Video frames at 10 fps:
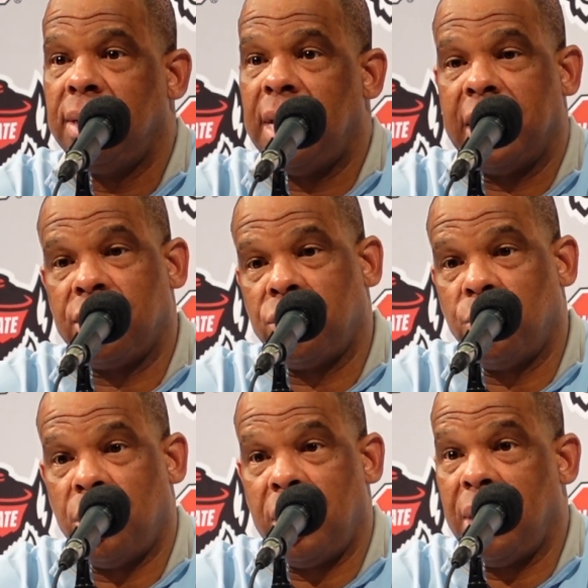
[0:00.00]

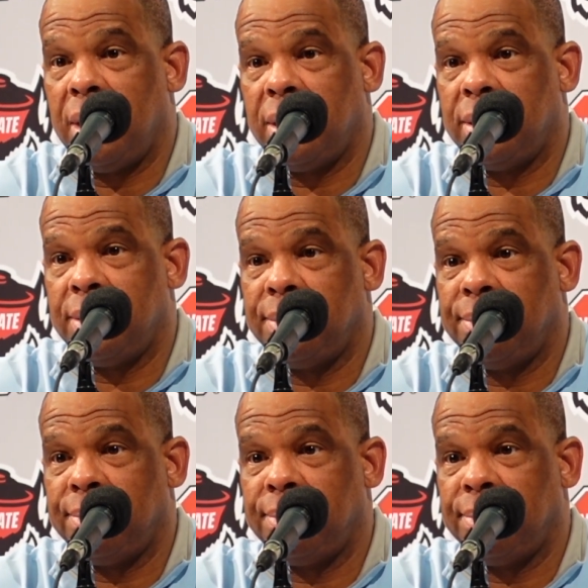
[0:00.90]
That's what
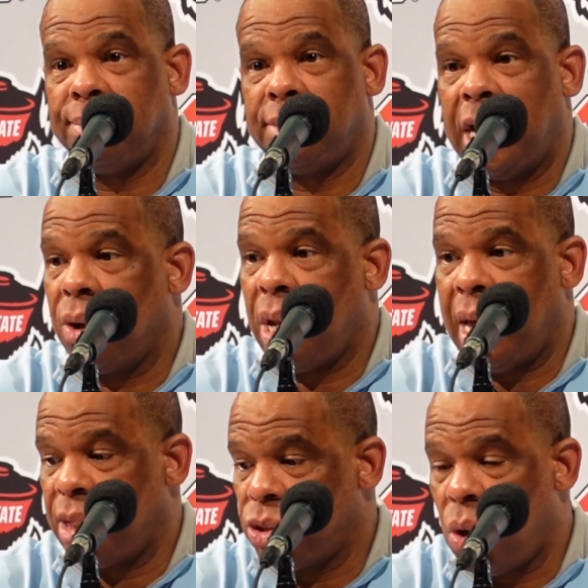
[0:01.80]

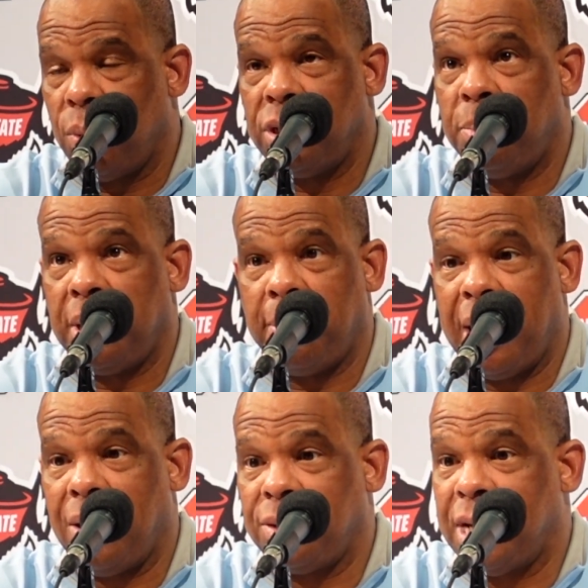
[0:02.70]
Carolina's always been
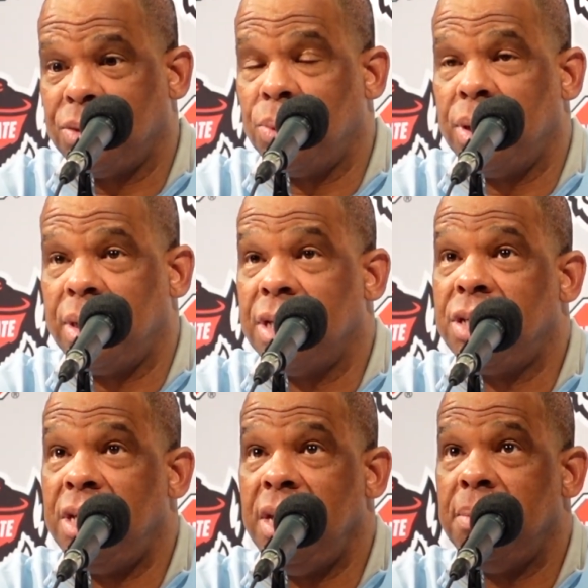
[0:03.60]
about. That's what
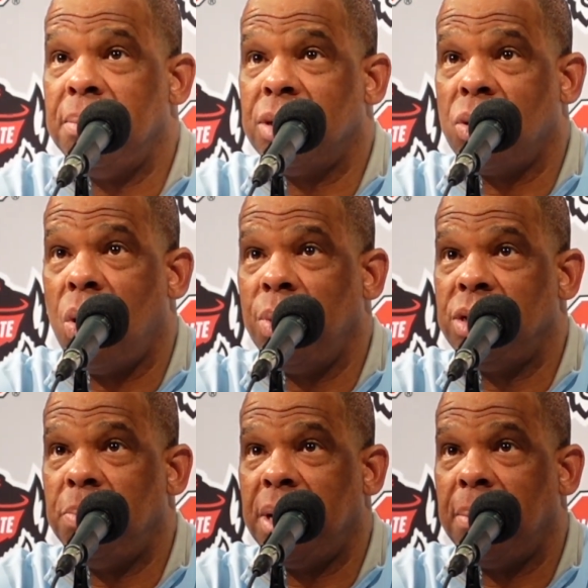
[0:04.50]
this team has
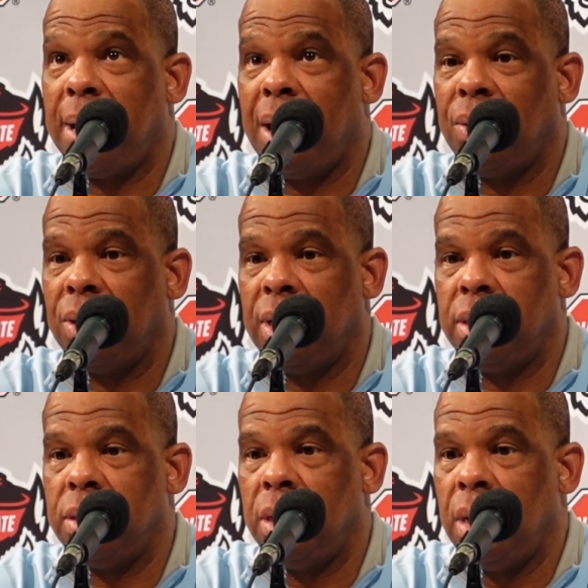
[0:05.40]
always been about,
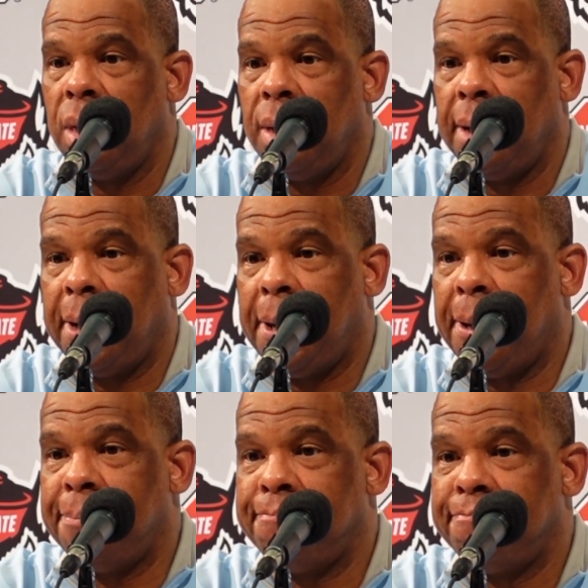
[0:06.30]
and
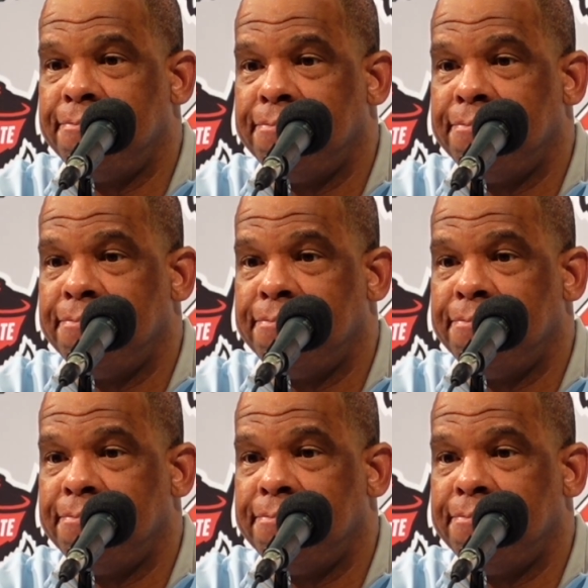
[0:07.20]
um,